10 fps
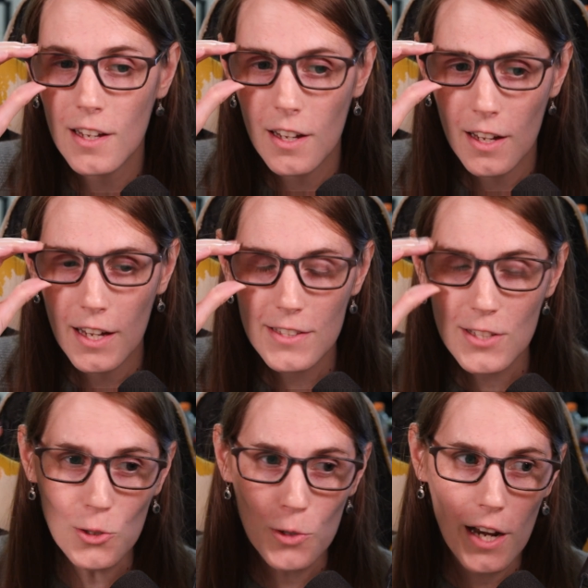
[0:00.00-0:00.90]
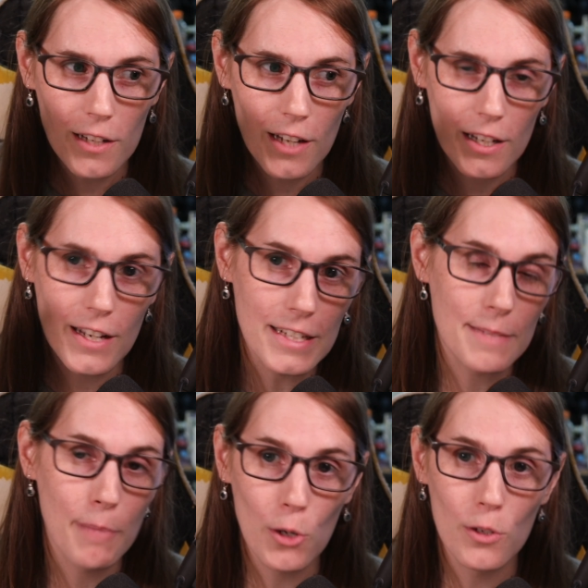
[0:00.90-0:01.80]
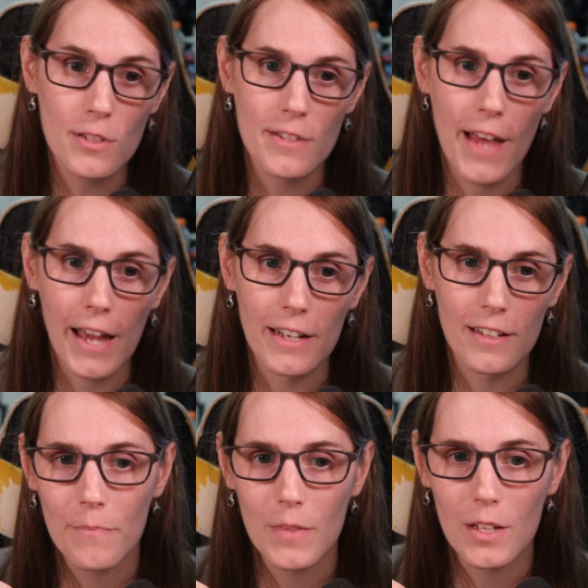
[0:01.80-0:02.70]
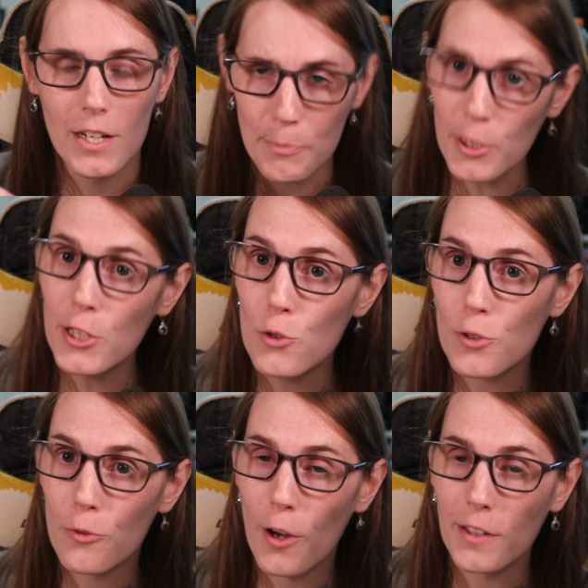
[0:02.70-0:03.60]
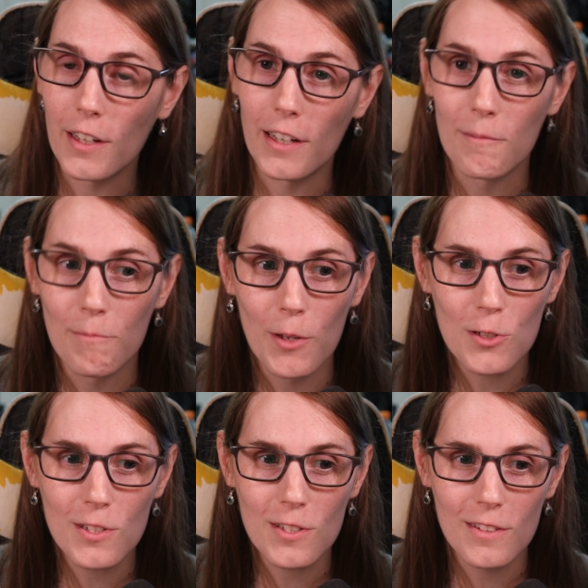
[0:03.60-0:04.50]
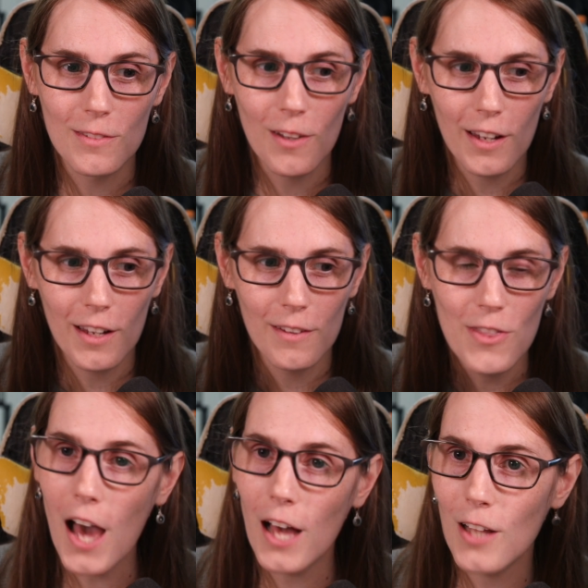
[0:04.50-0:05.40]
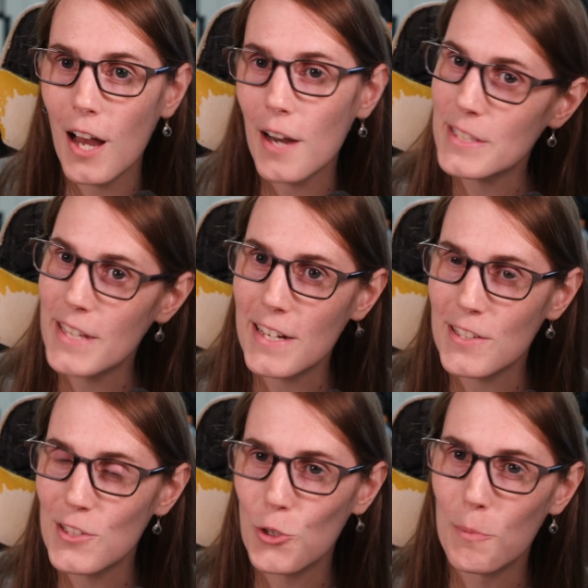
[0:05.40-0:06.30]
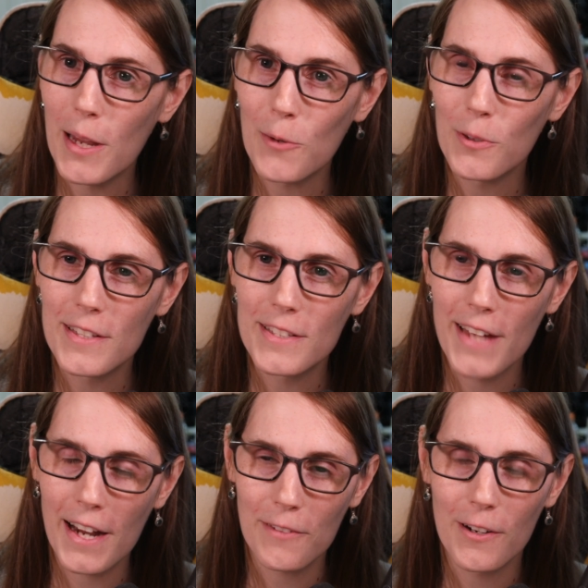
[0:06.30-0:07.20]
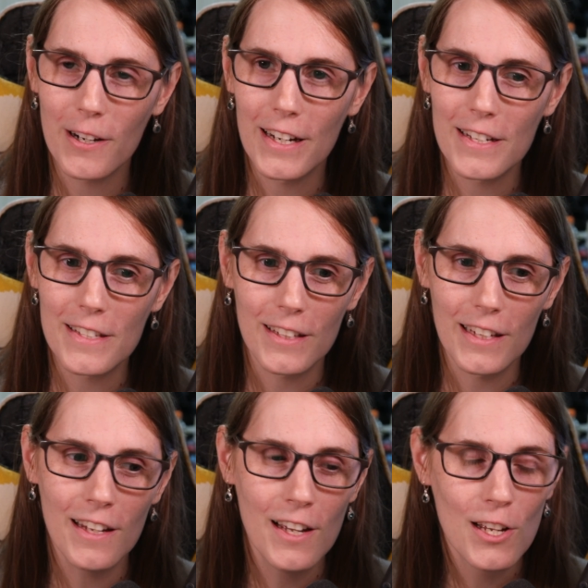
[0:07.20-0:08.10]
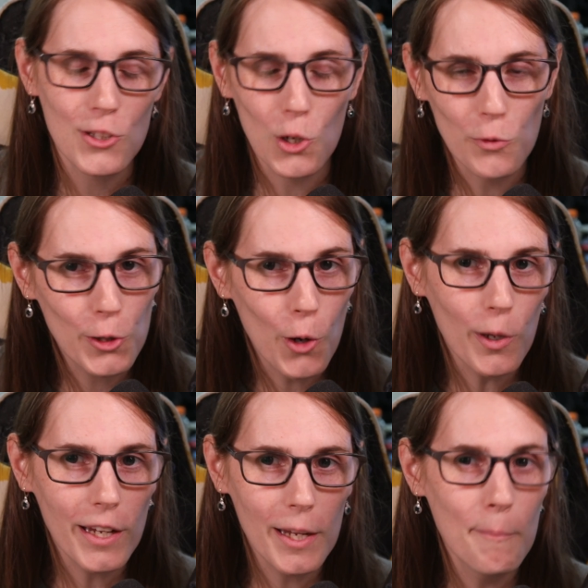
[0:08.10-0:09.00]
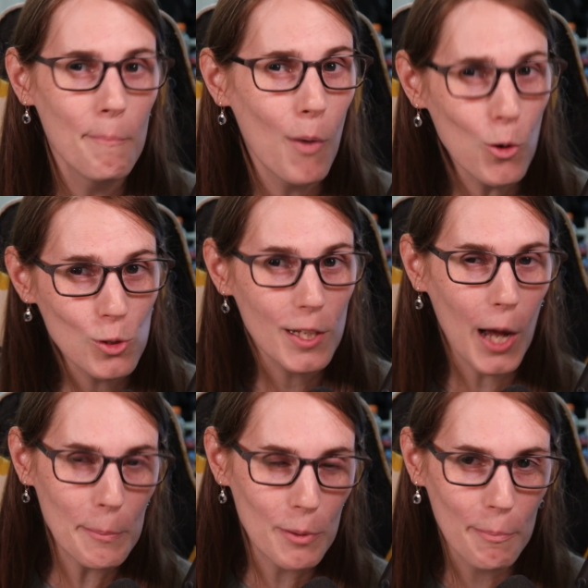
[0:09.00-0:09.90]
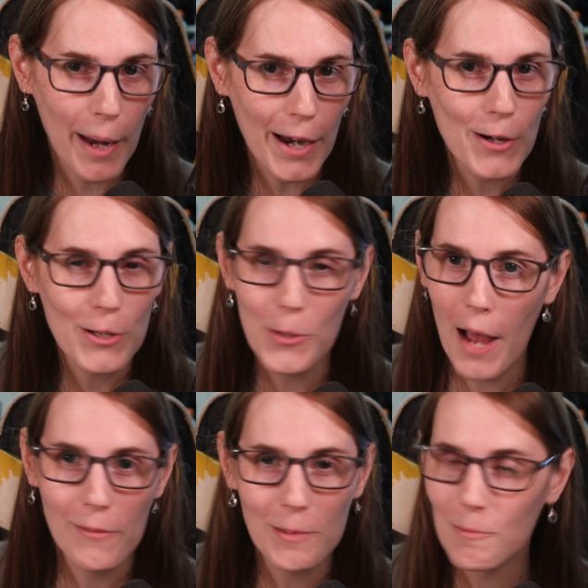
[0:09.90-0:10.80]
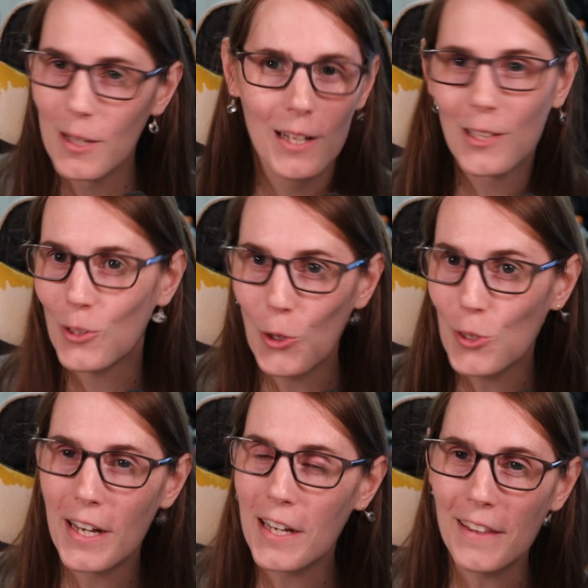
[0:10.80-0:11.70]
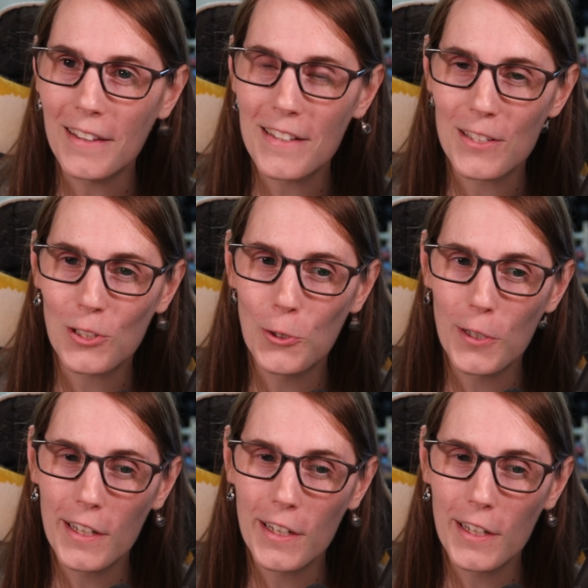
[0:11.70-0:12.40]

It's also kind of got a nice bonus that it's pretty user-friendly. There's not a lot of mistakes that you can make with this deck very easily. So if you're going in mostly unprepared, you haven't looked at anything that's included,